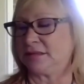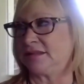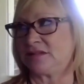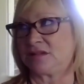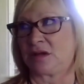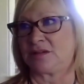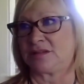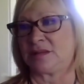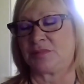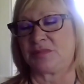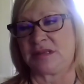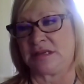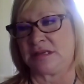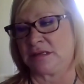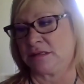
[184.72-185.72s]
saw
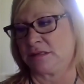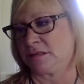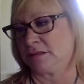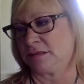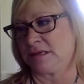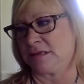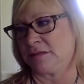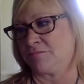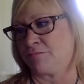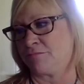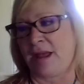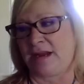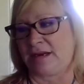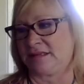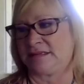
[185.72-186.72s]
something in
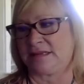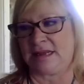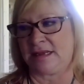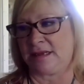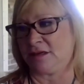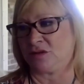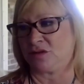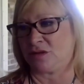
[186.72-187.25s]
backstage